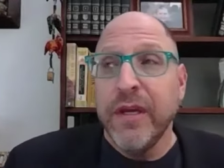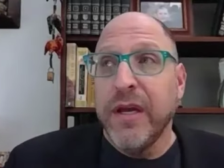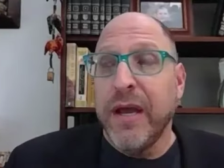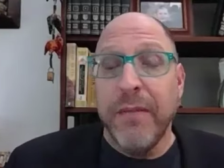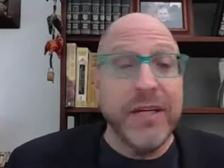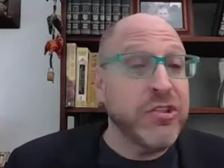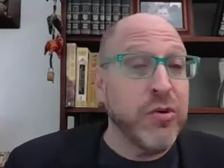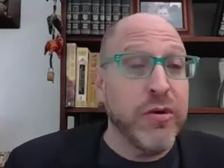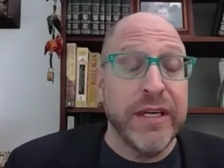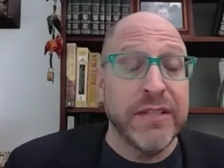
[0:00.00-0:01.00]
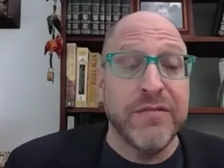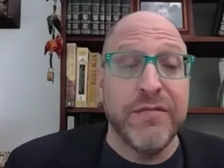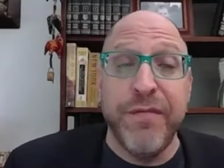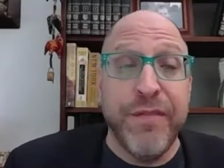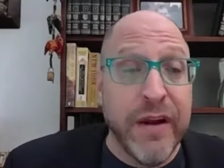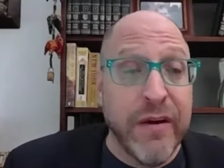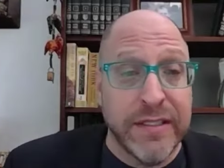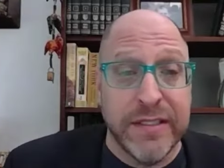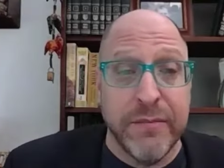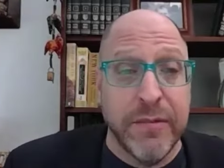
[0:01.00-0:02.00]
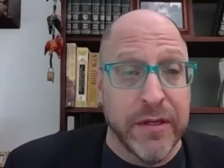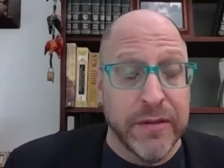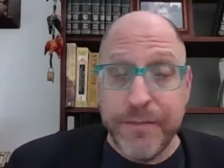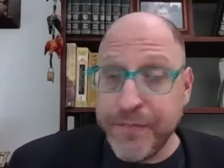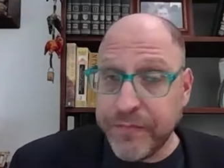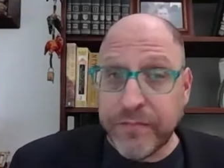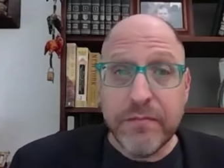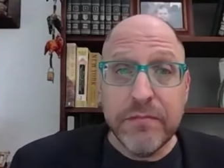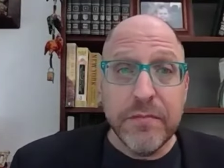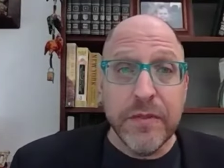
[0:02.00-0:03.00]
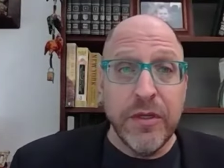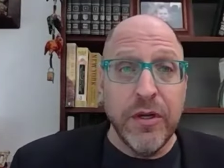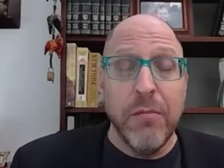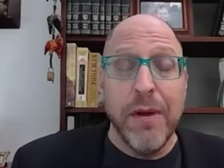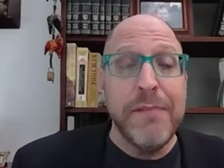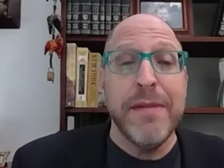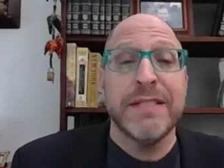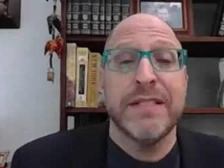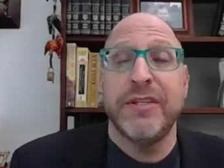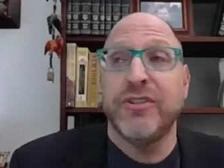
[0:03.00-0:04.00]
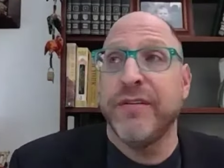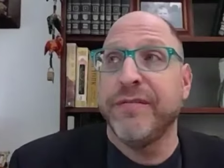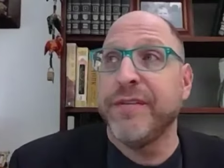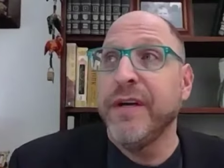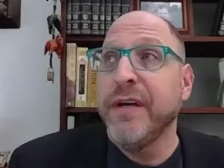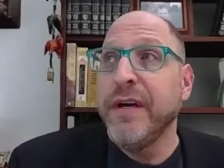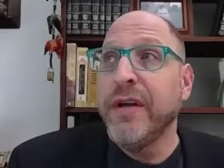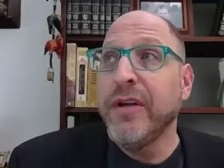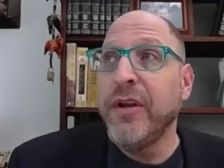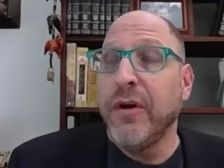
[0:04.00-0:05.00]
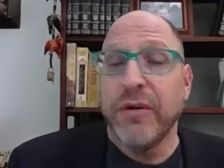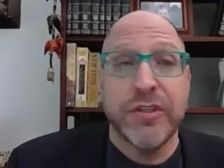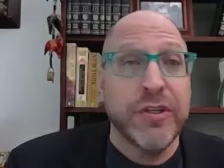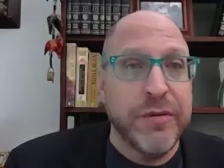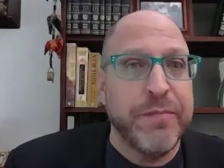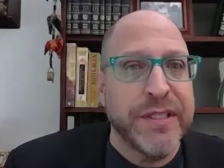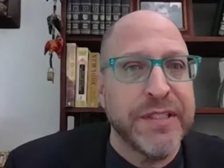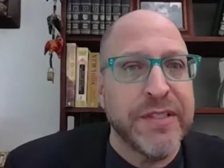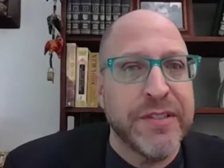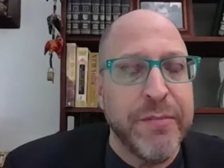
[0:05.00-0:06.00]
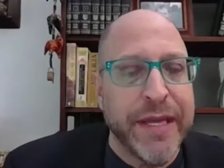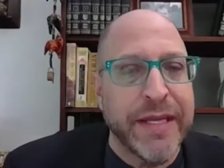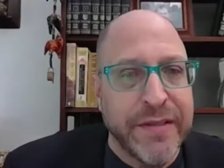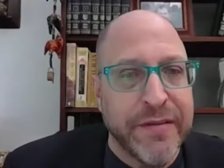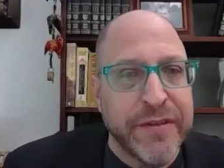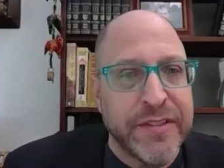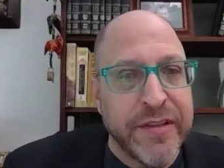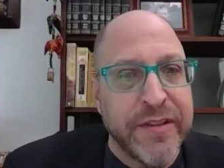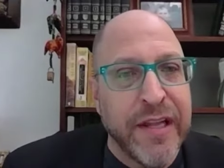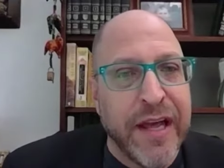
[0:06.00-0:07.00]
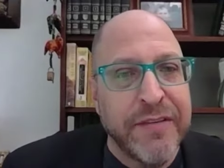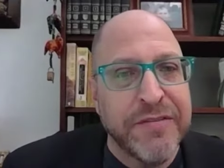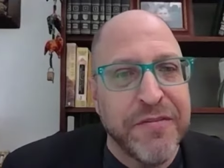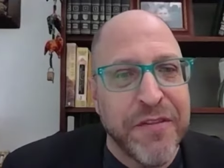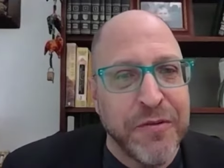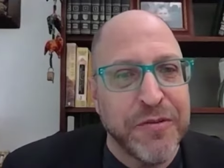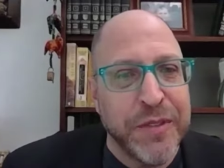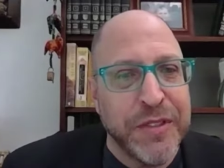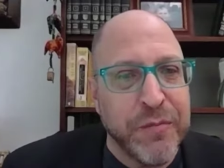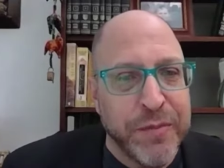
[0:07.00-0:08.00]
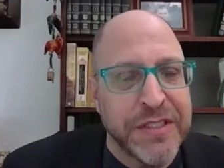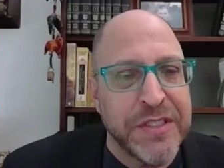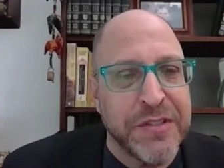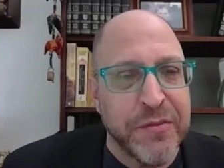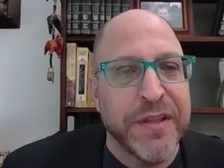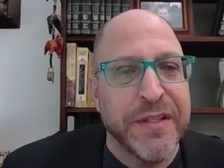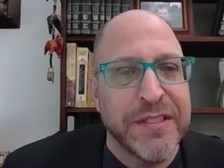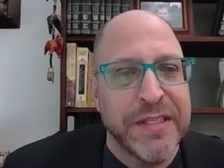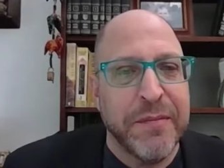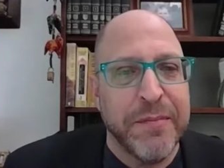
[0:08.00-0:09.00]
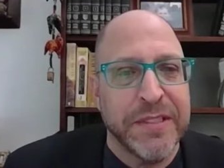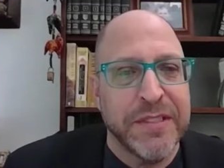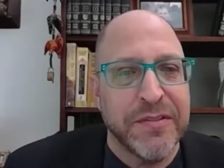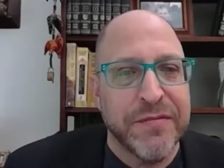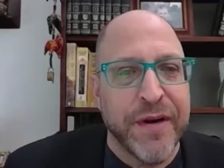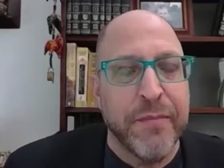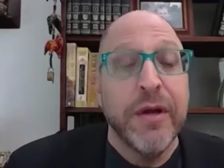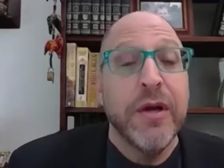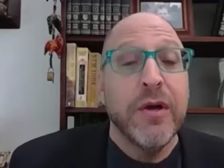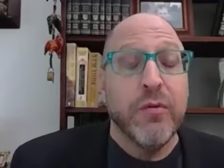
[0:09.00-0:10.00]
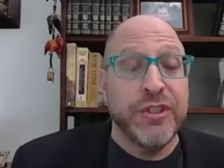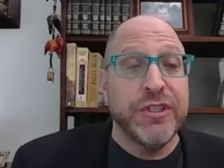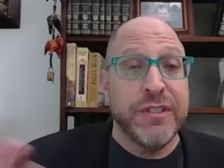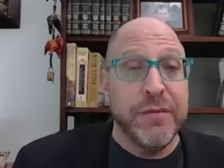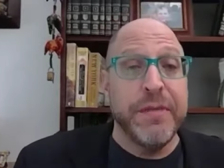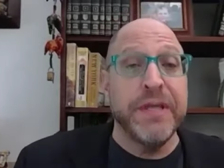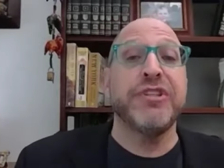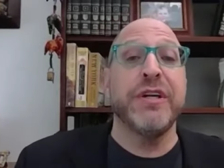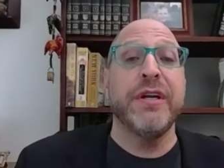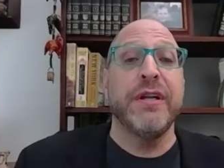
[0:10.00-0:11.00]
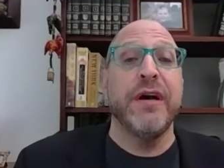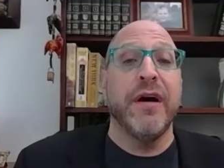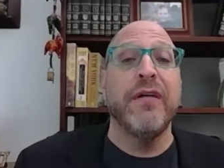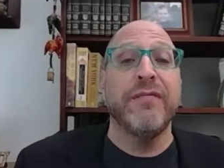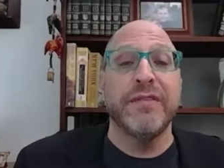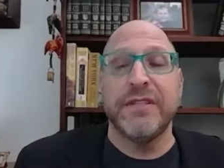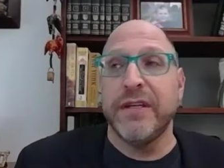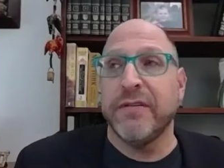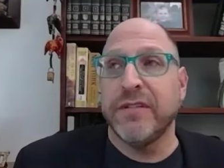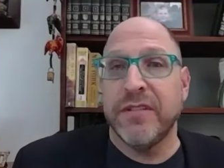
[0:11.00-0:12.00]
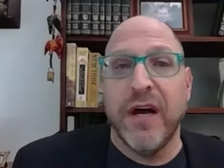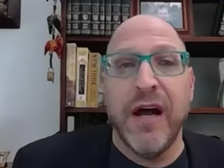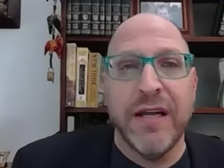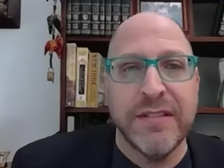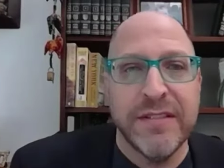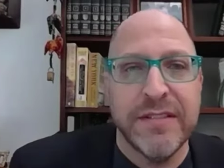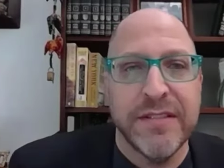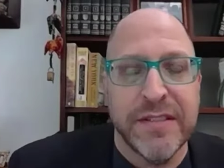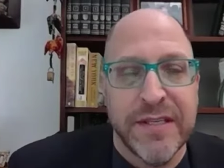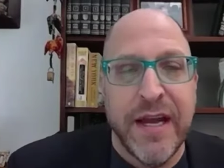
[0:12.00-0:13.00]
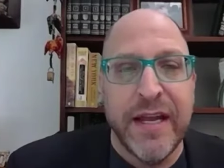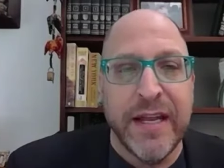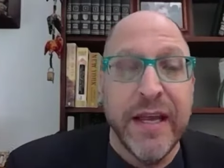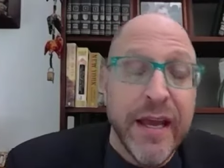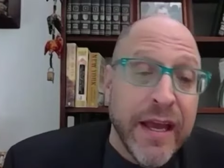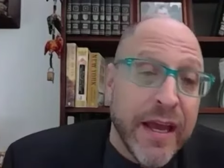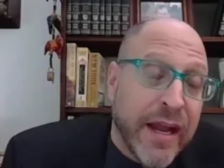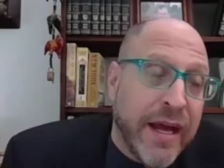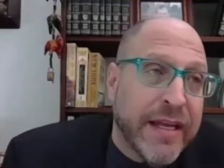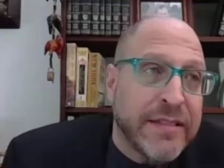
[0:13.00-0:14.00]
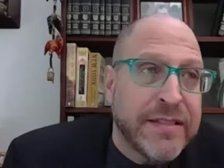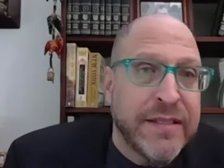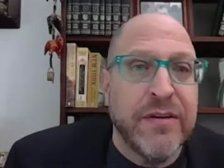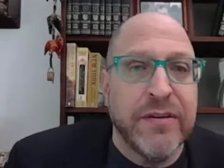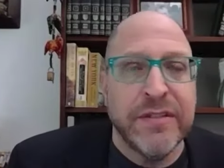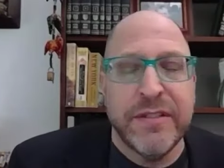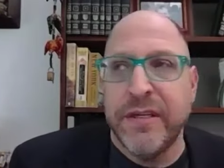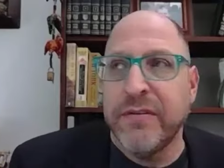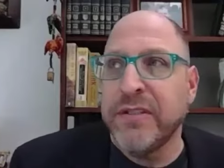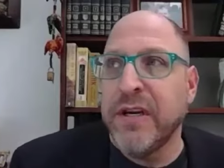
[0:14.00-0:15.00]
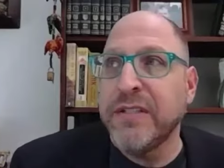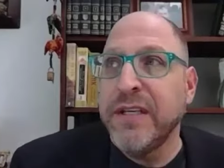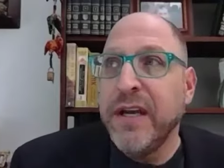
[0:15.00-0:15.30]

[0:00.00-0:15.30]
And my story is very similar. My message of, it's good business to make a difference in the lives of those we do business with and seek business from, which is the mission of the Secret Sauce Society. And I consider the Secret Sauce.